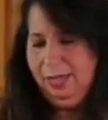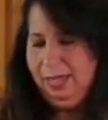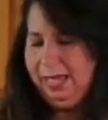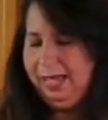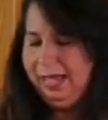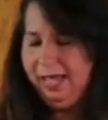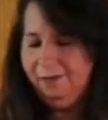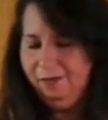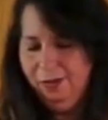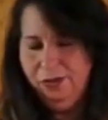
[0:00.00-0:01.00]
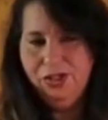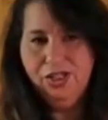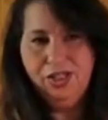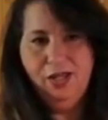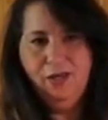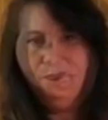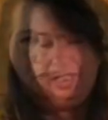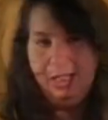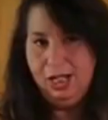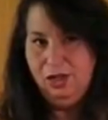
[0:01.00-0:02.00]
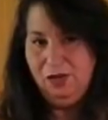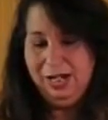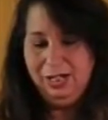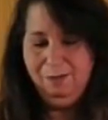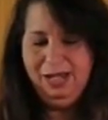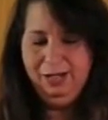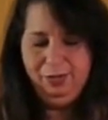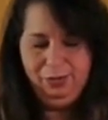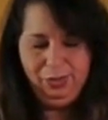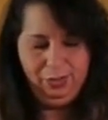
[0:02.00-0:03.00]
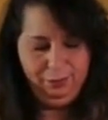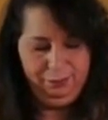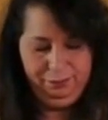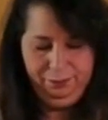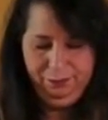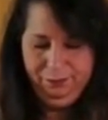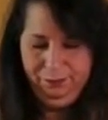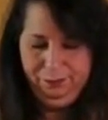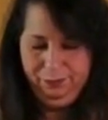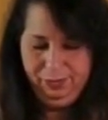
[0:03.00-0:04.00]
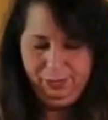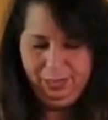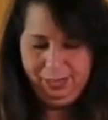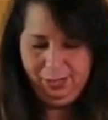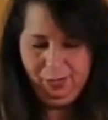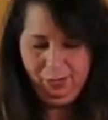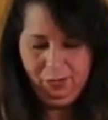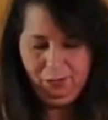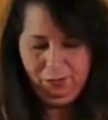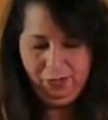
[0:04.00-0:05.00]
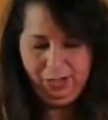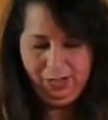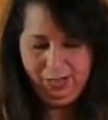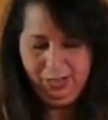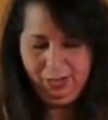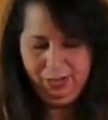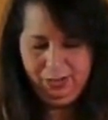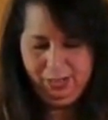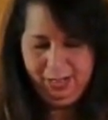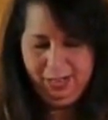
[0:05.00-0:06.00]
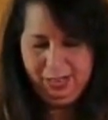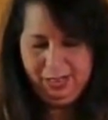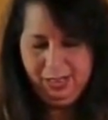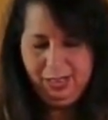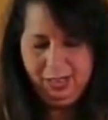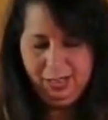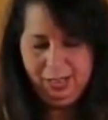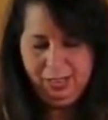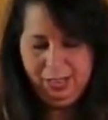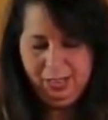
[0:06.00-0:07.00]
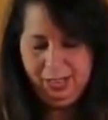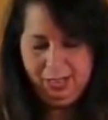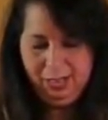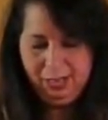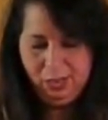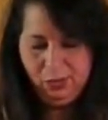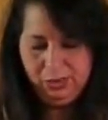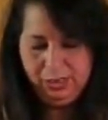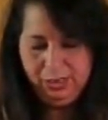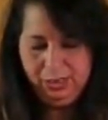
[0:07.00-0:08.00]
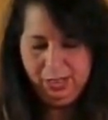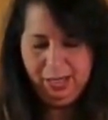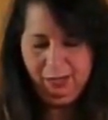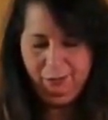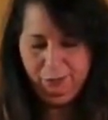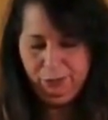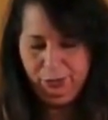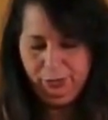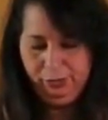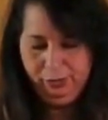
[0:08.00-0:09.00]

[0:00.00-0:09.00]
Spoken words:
I have here some sun-dried tomatoes. It's gonna go right in here, and it's soaked in olive oil.